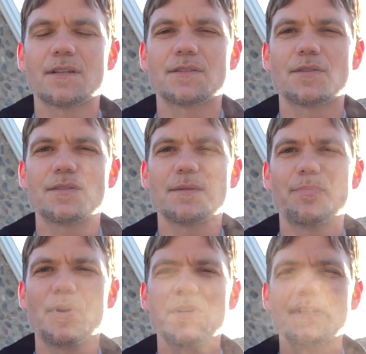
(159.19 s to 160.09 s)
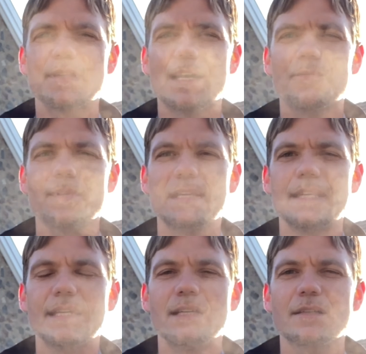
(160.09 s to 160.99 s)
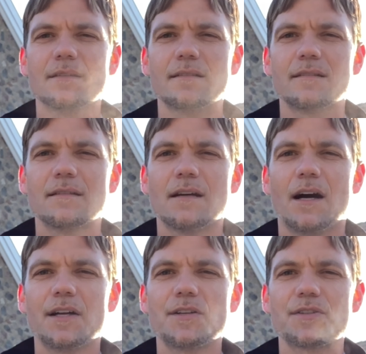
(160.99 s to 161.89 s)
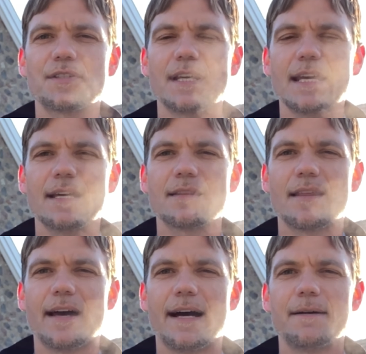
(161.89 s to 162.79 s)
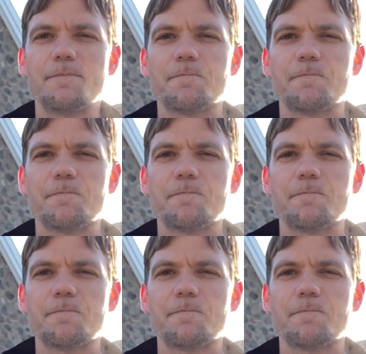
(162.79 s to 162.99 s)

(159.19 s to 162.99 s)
So it's important that we understand that